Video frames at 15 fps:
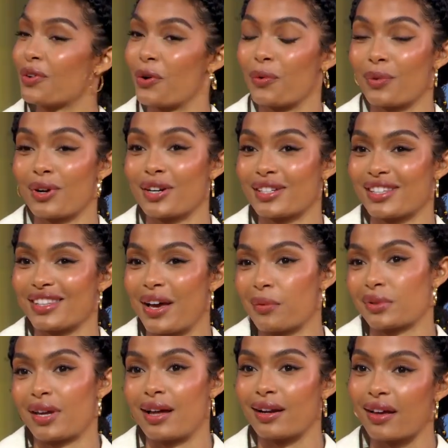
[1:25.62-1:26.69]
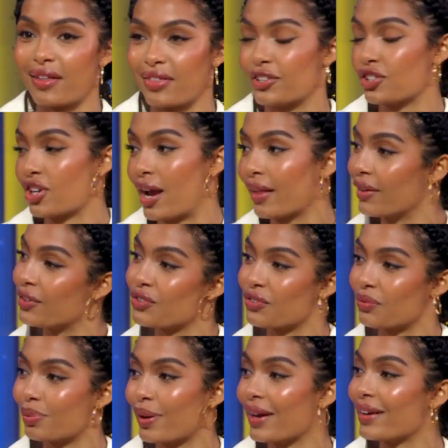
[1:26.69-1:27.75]
no words. And that was kind of the challenge of
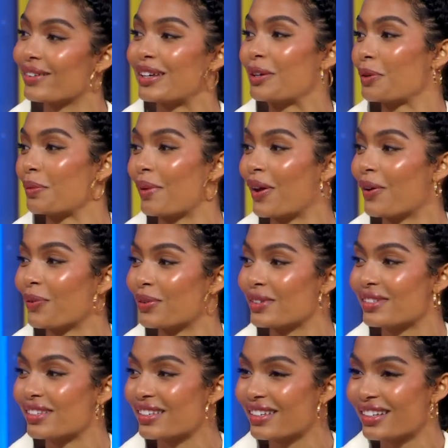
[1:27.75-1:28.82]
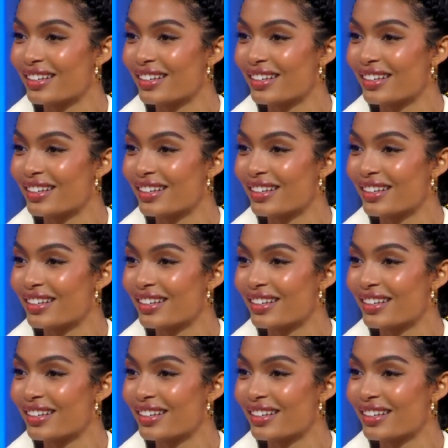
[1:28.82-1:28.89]
playing Tinkerbell, was